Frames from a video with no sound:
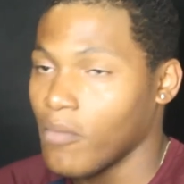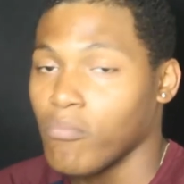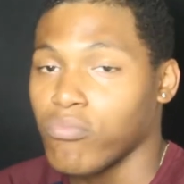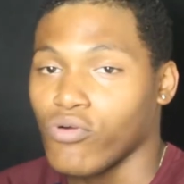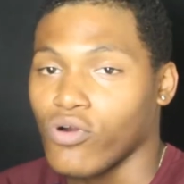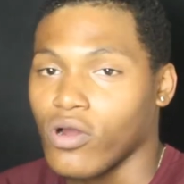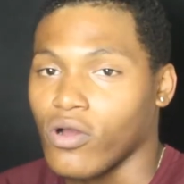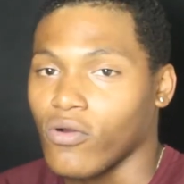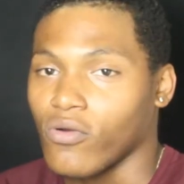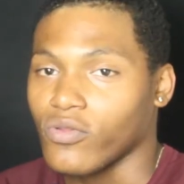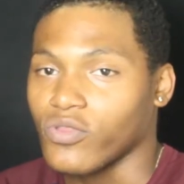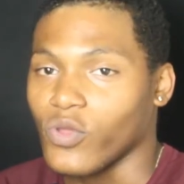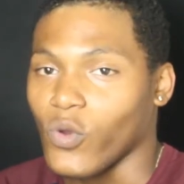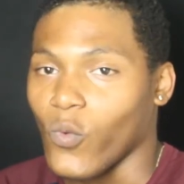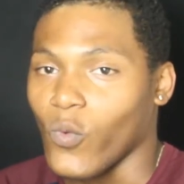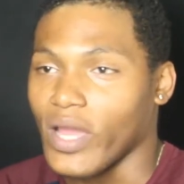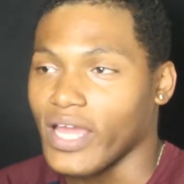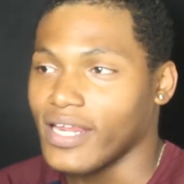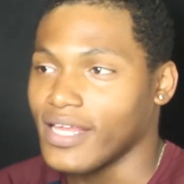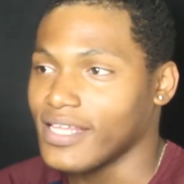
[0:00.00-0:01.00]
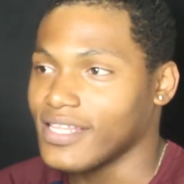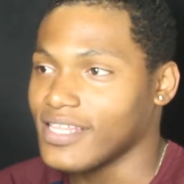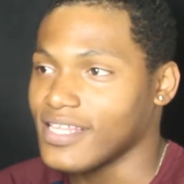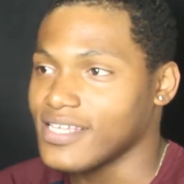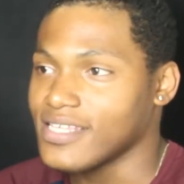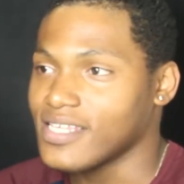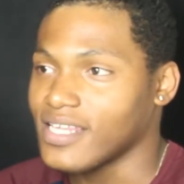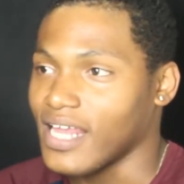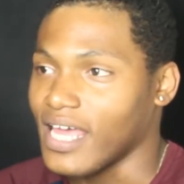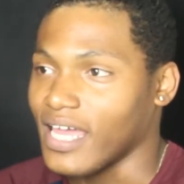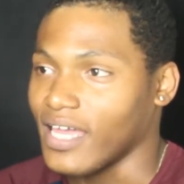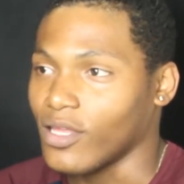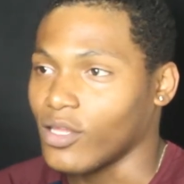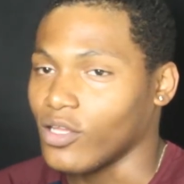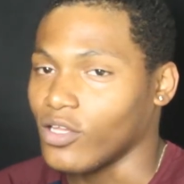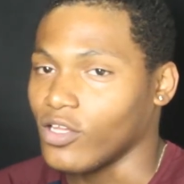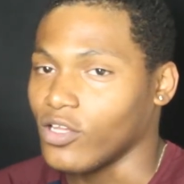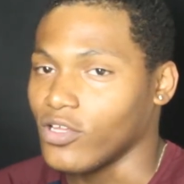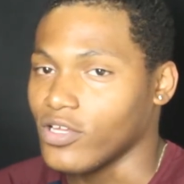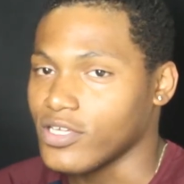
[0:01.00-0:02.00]
Bro, the way that this, like,
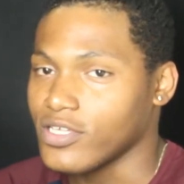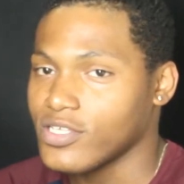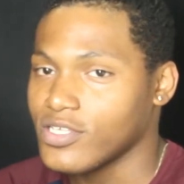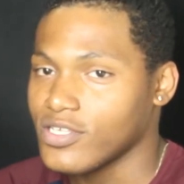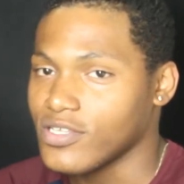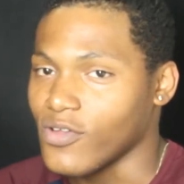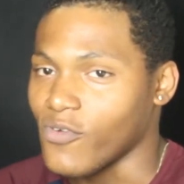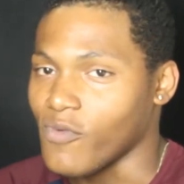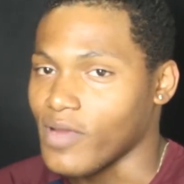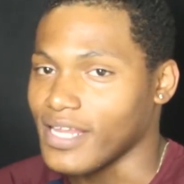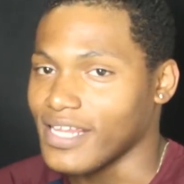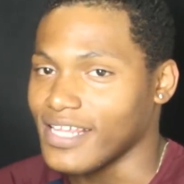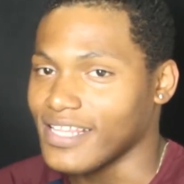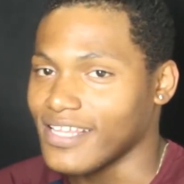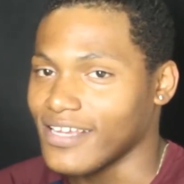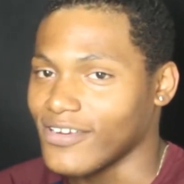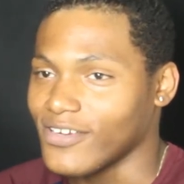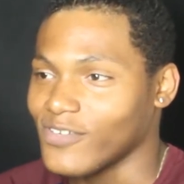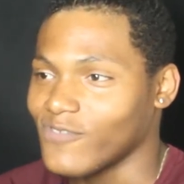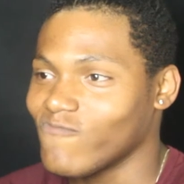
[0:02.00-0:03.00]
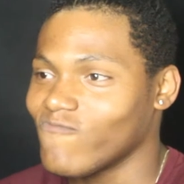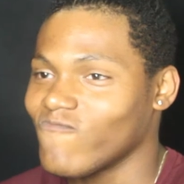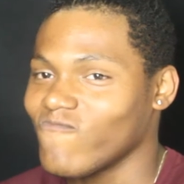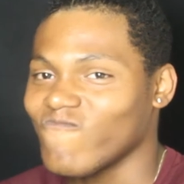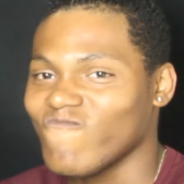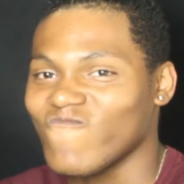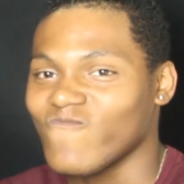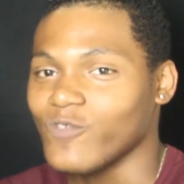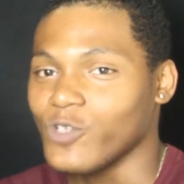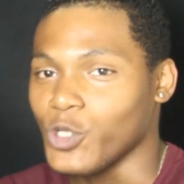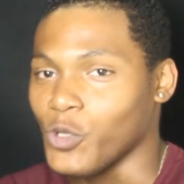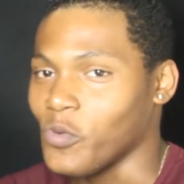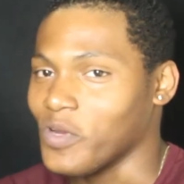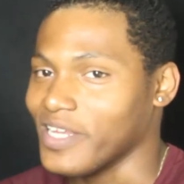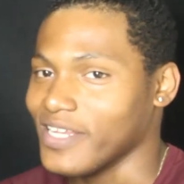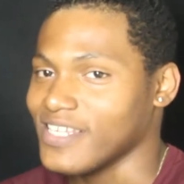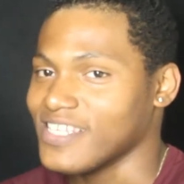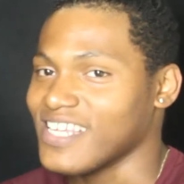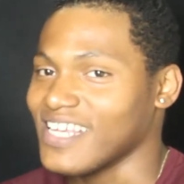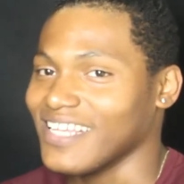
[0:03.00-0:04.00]
looks, the way that they're
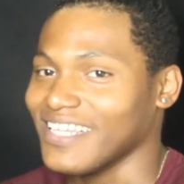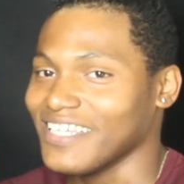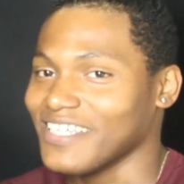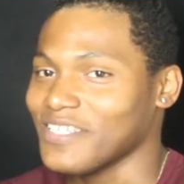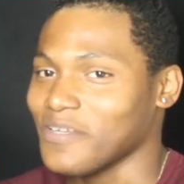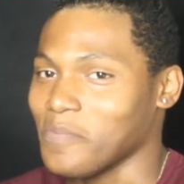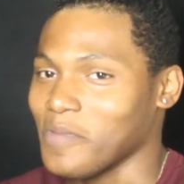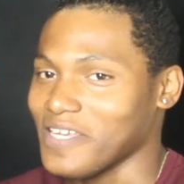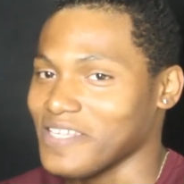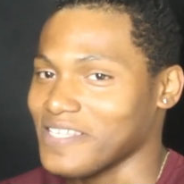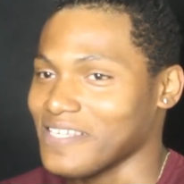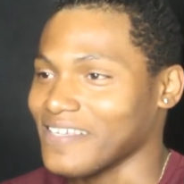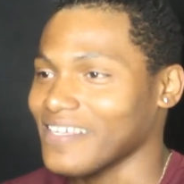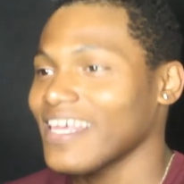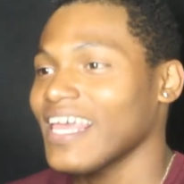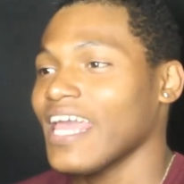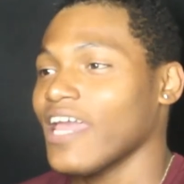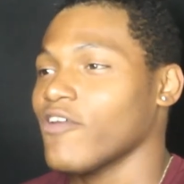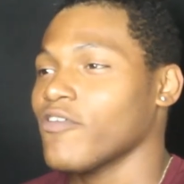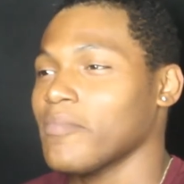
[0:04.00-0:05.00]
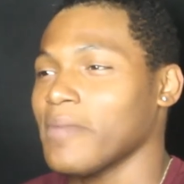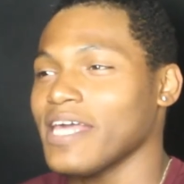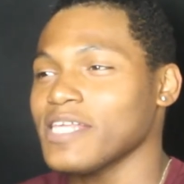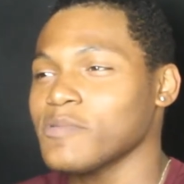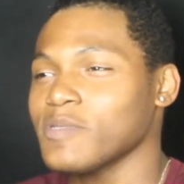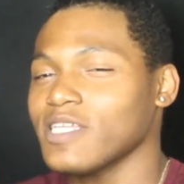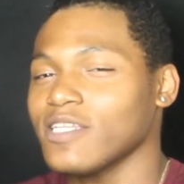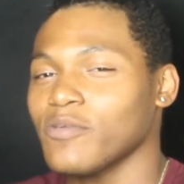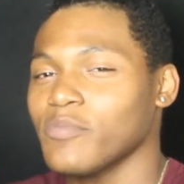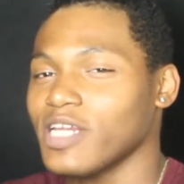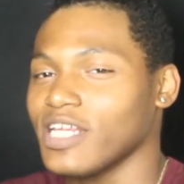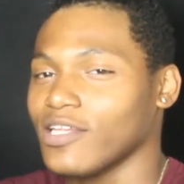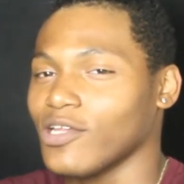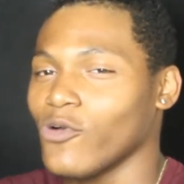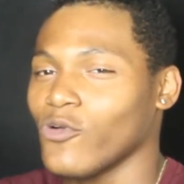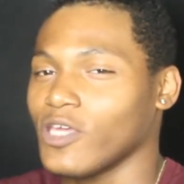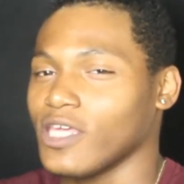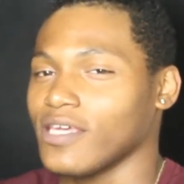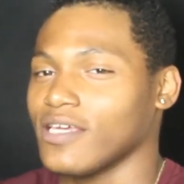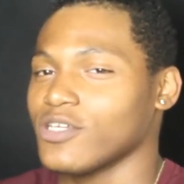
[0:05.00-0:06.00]
doing this, it looks amazing. It reminds me a little bit of
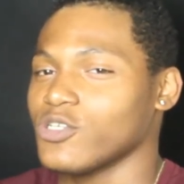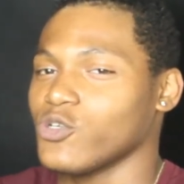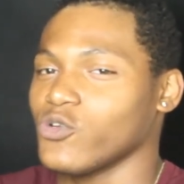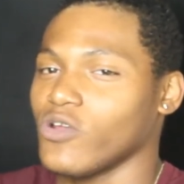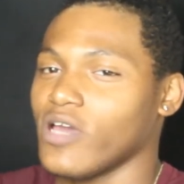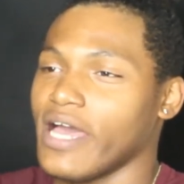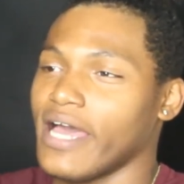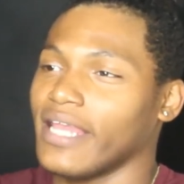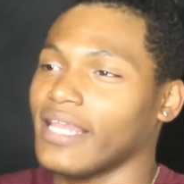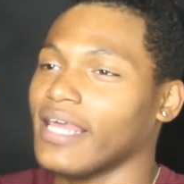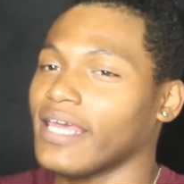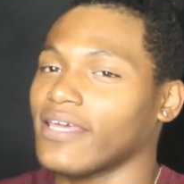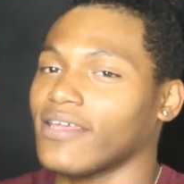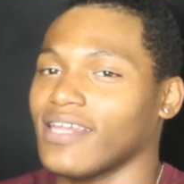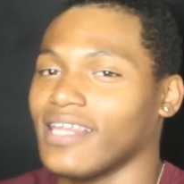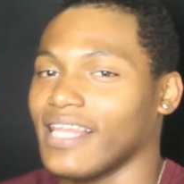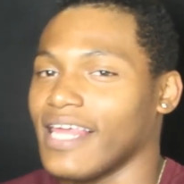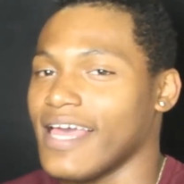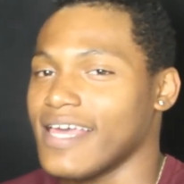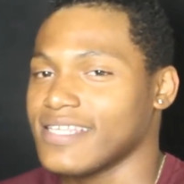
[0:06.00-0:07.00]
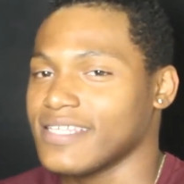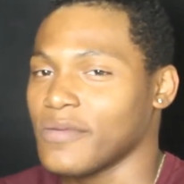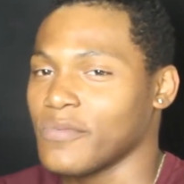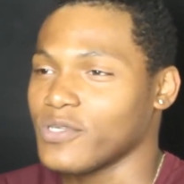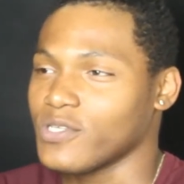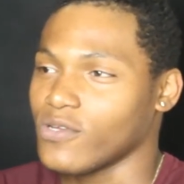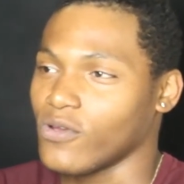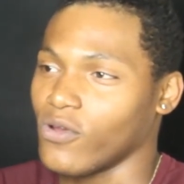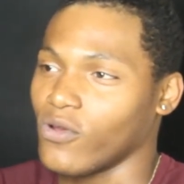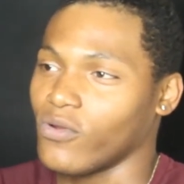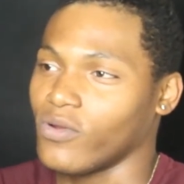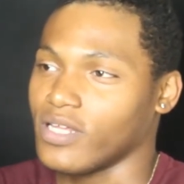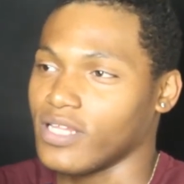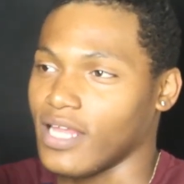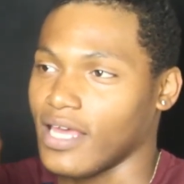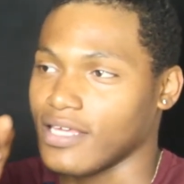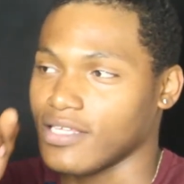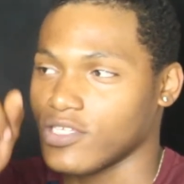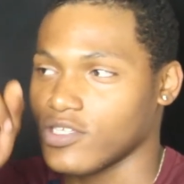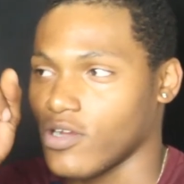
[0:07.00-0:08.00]
Loki, because you know how, like, in the last episode, it,
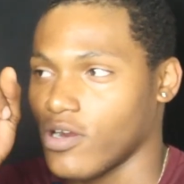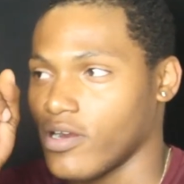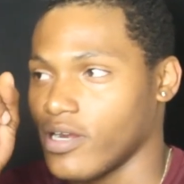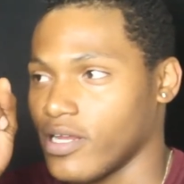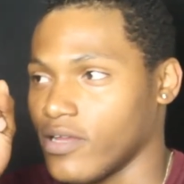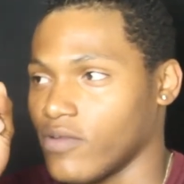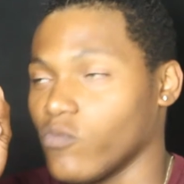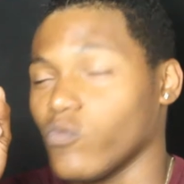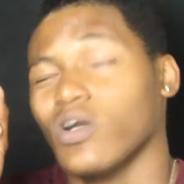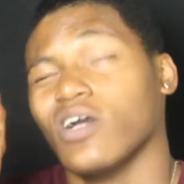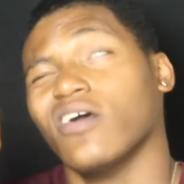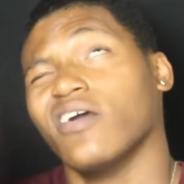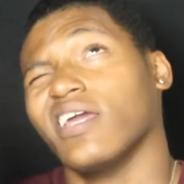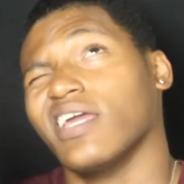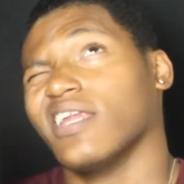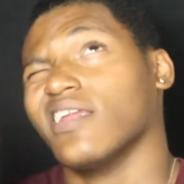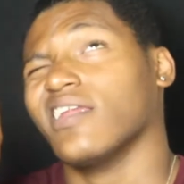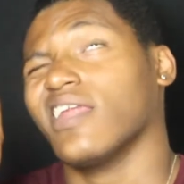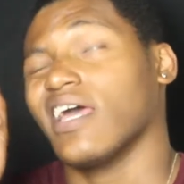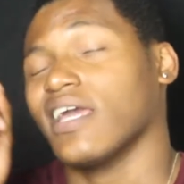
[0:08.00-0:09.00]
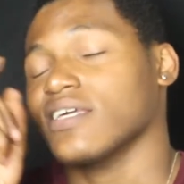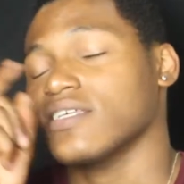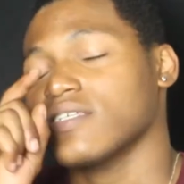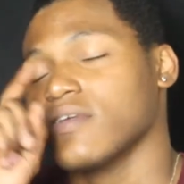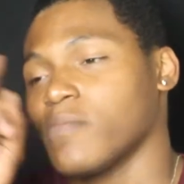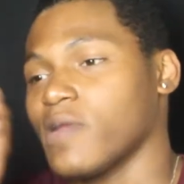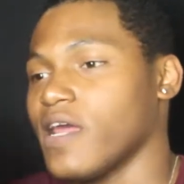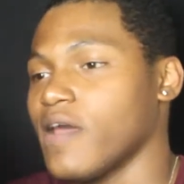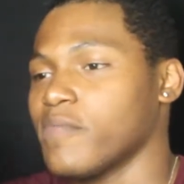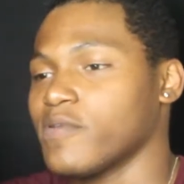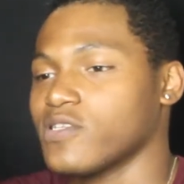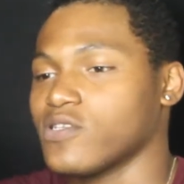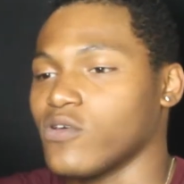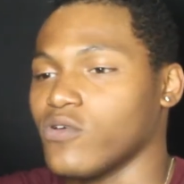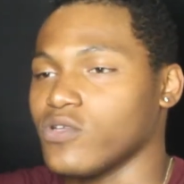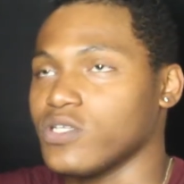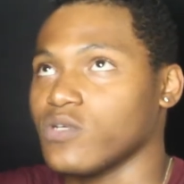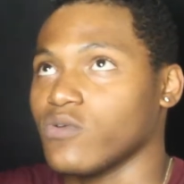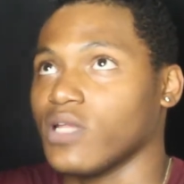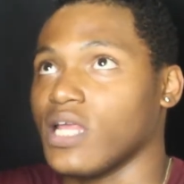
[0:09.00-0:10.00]
like, started... Well, in, like, some of the
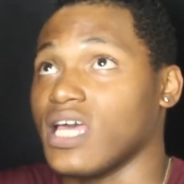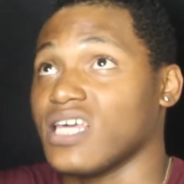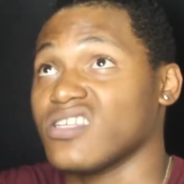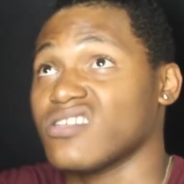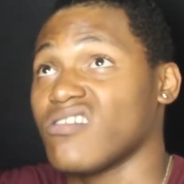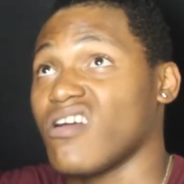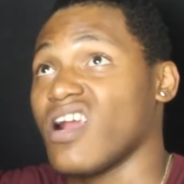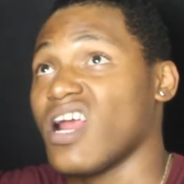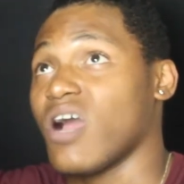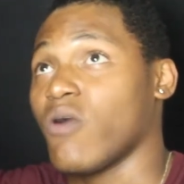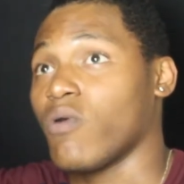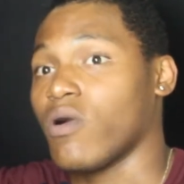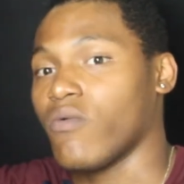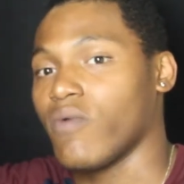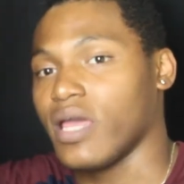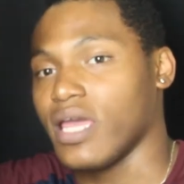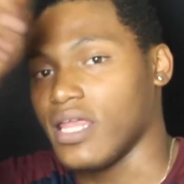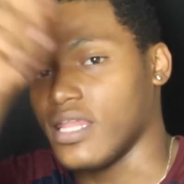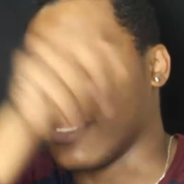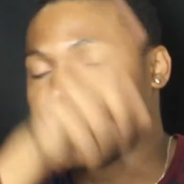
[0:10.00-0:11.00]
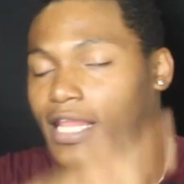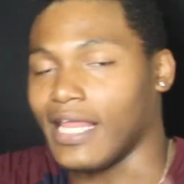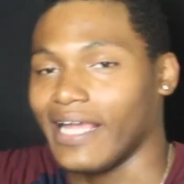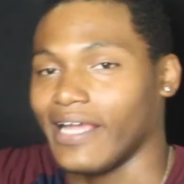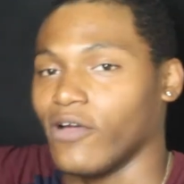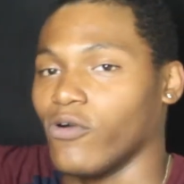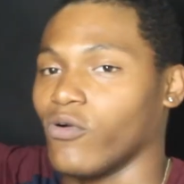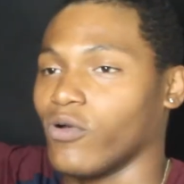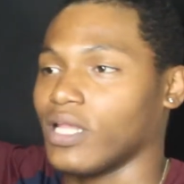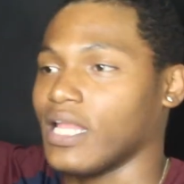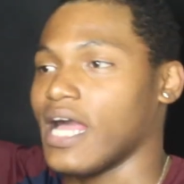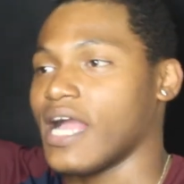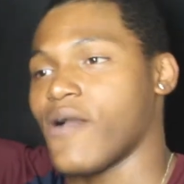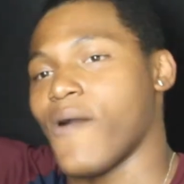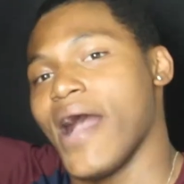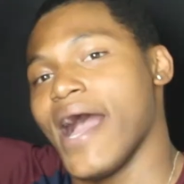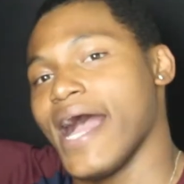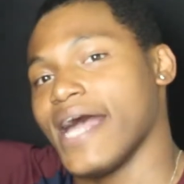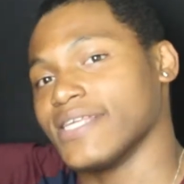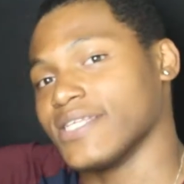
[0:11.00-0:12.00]
episodes, it would, like, start out one way and then, like, go
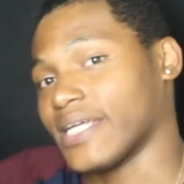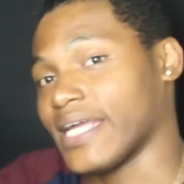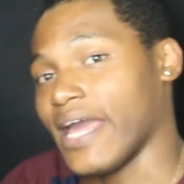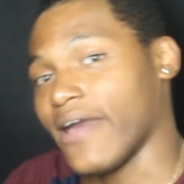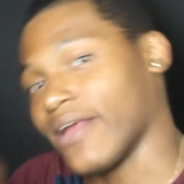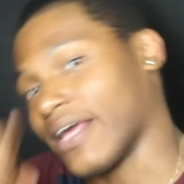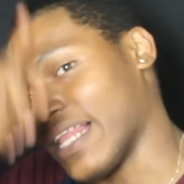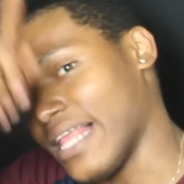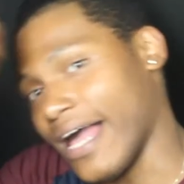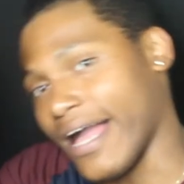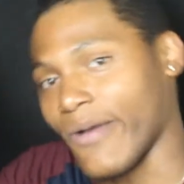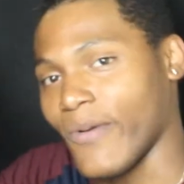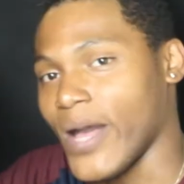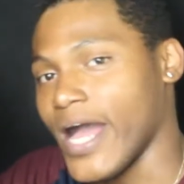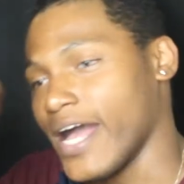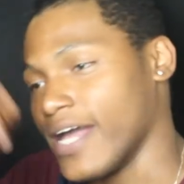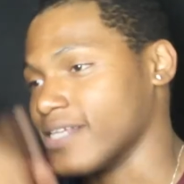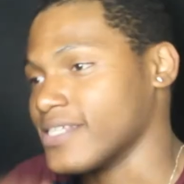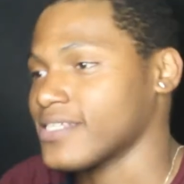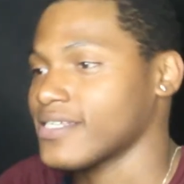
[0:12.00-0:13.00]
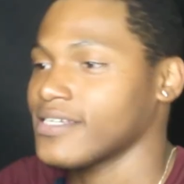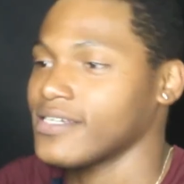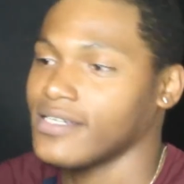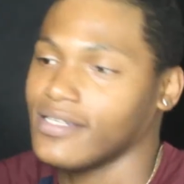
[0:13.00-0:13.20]
clockwise or counterclockwise.